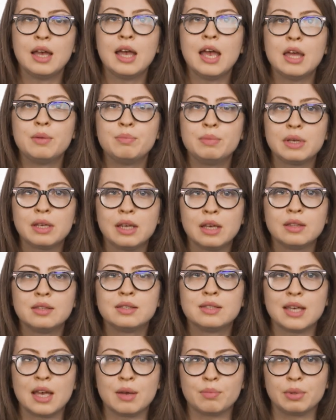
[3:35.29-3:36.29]
and begin
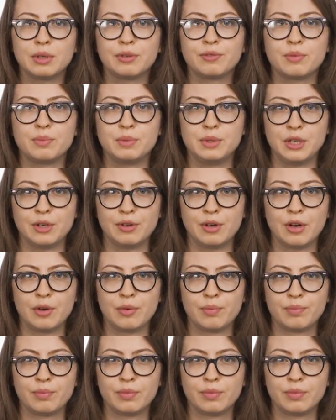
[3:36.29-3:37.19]
sampling from zero,